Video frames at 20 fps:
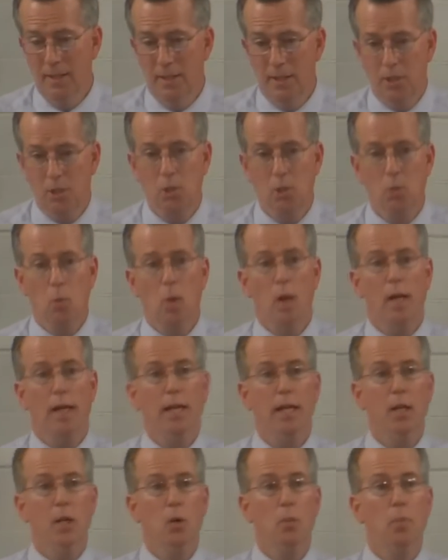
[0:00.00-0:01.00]
This is why
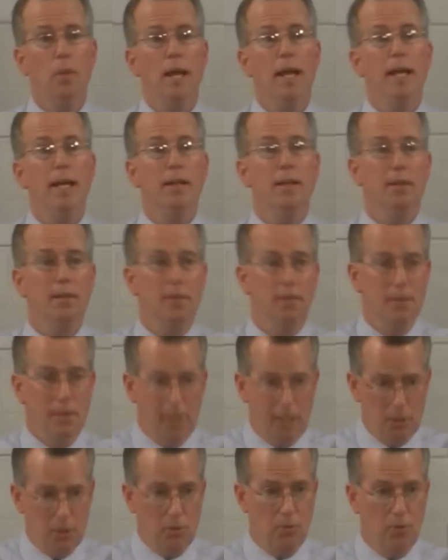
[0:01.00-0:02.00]
he obeyed
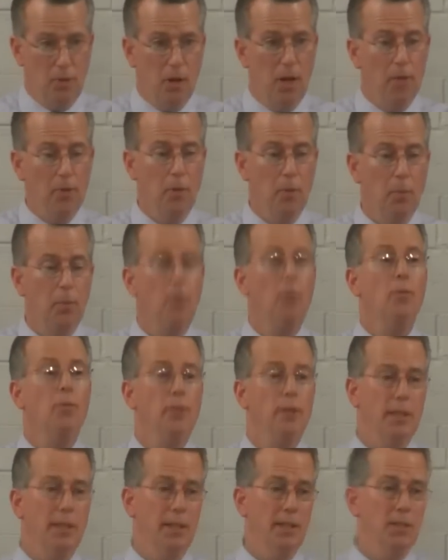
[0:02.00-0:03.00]
his Father
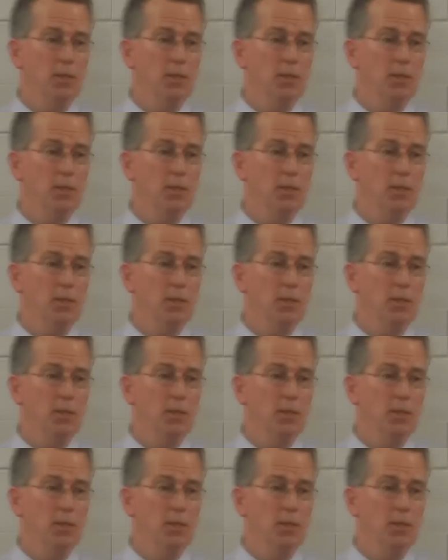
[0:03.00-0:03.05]
perfectly.